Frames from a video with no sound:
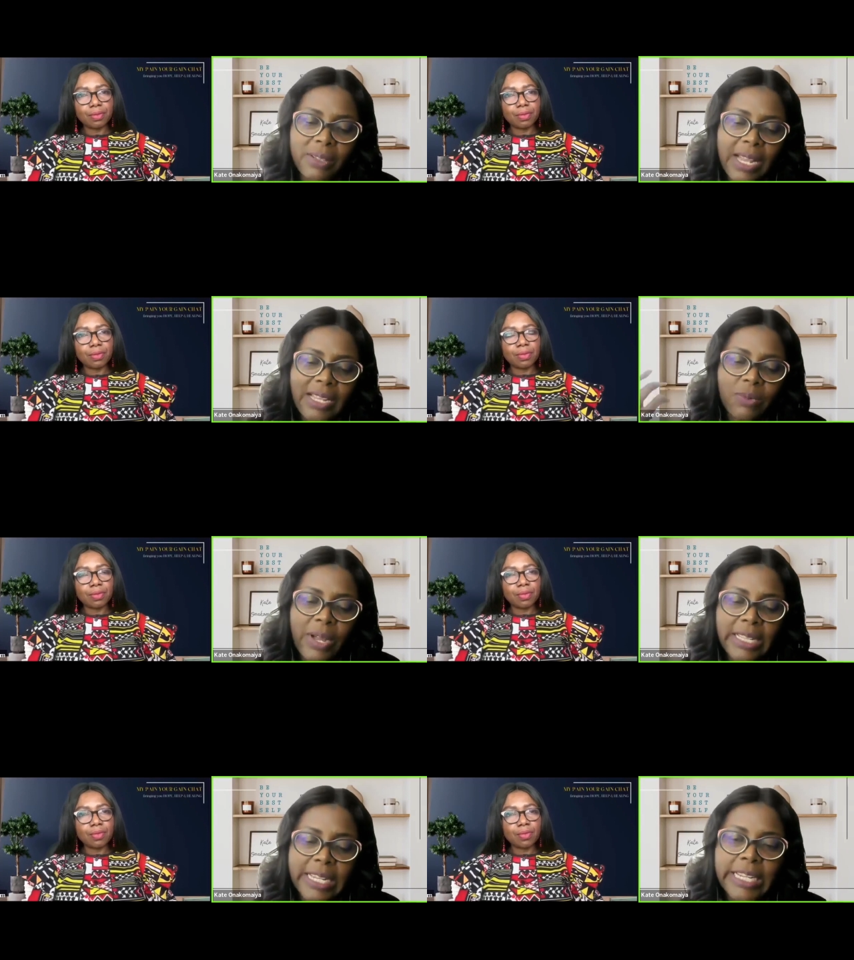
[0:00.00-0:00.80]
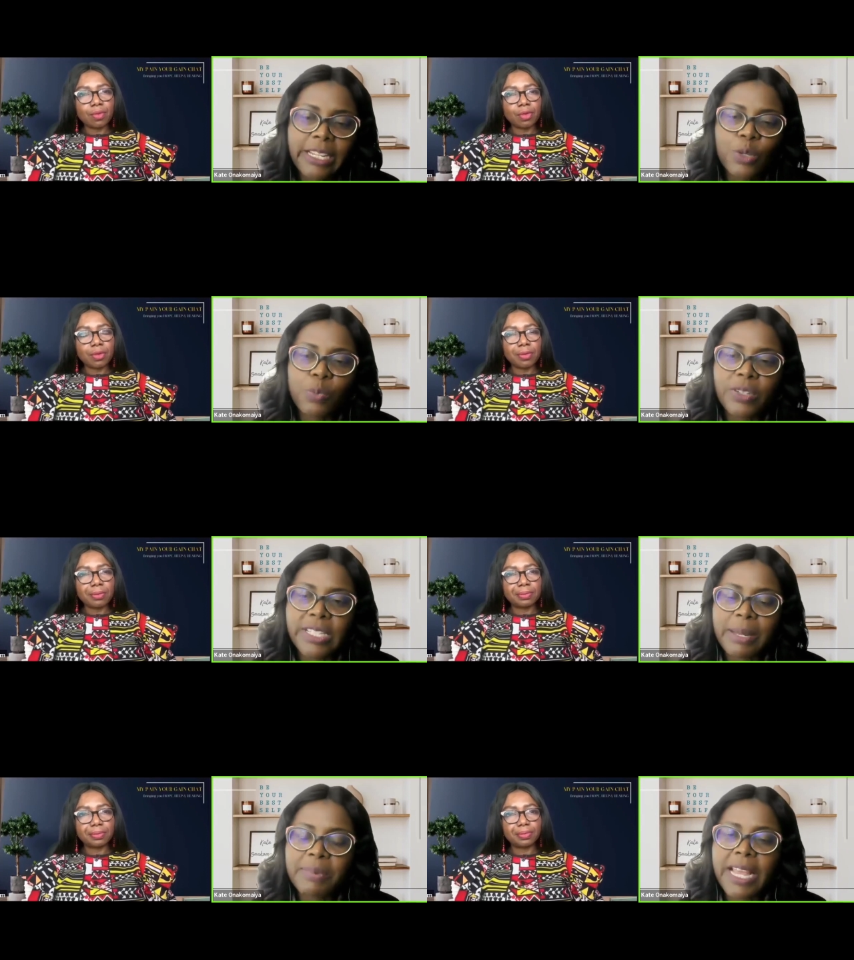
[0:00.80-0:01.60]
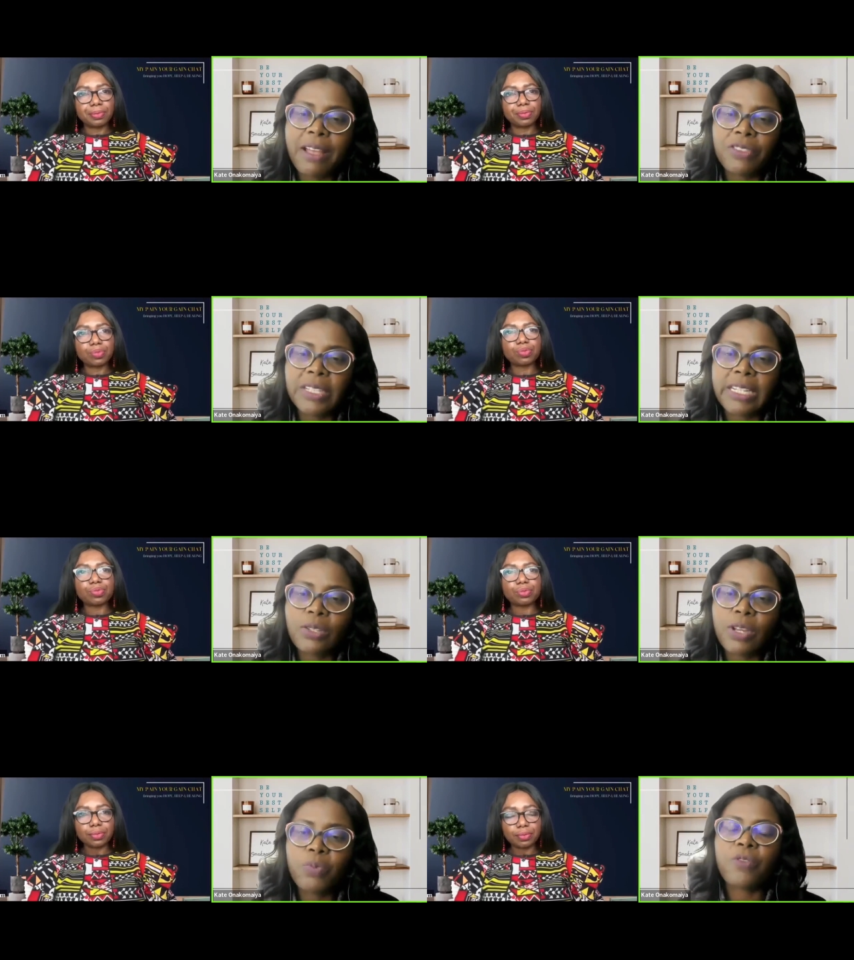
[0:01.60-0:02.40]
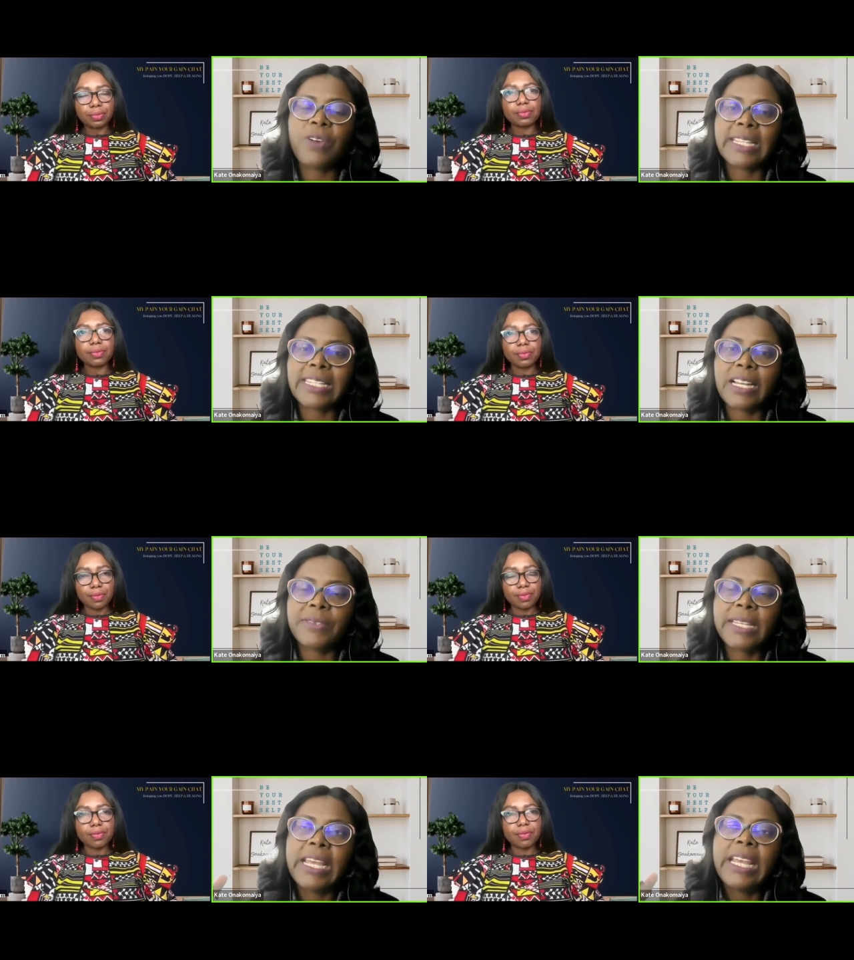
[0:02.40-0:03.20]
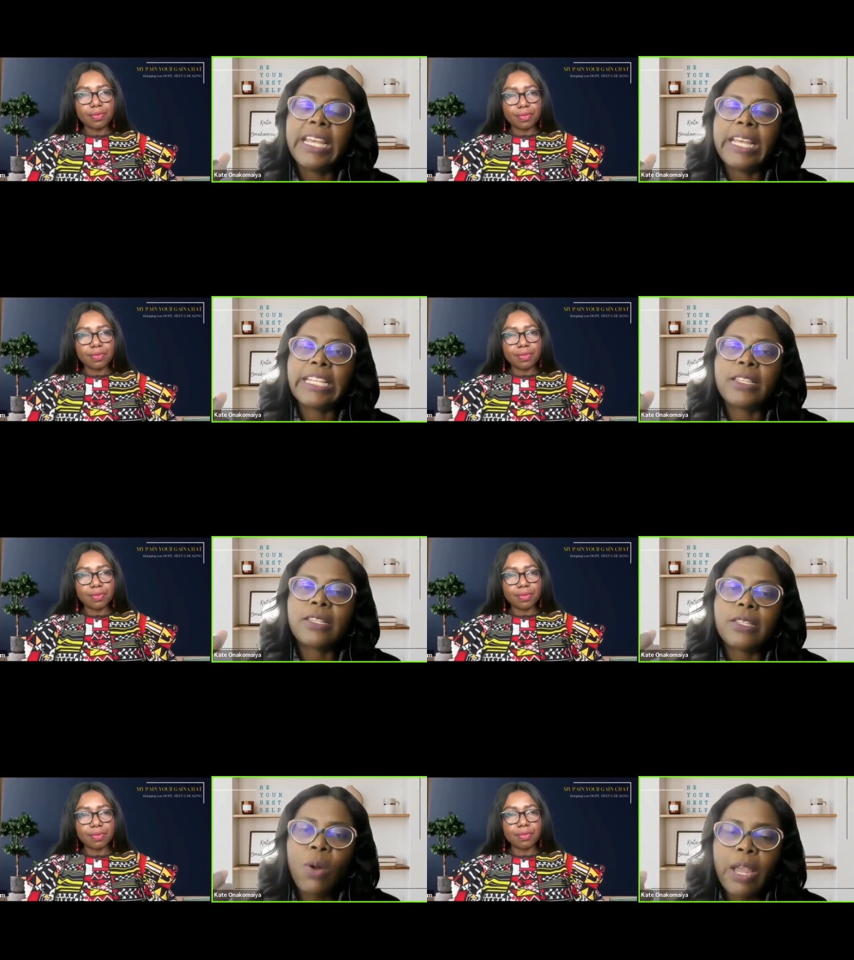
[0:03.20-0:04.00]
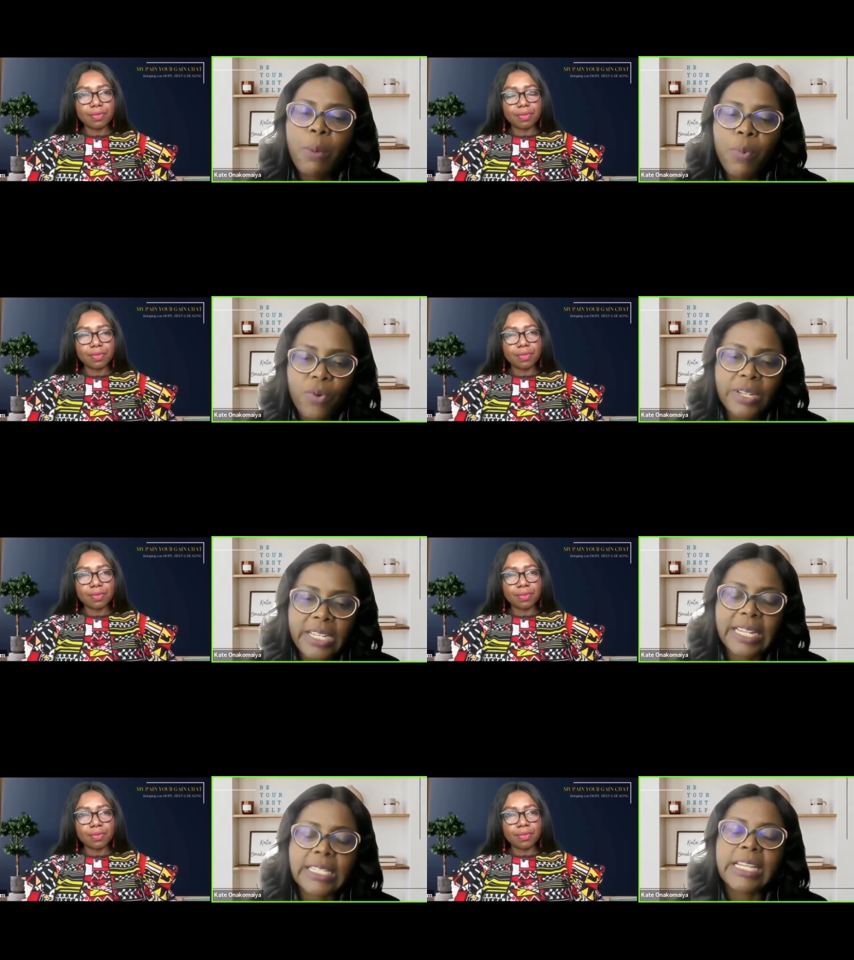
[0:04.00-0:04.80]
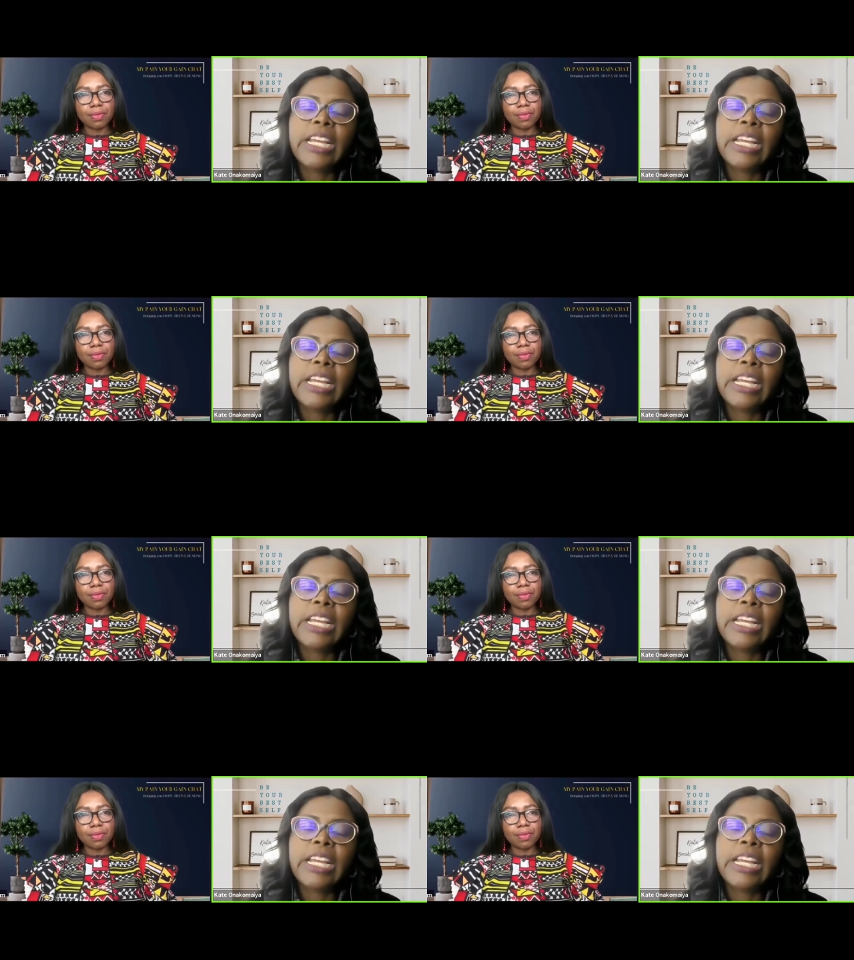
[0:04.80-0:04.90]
Speaker 1: that's why taking small steps every day to improve ourselves is mm. so important.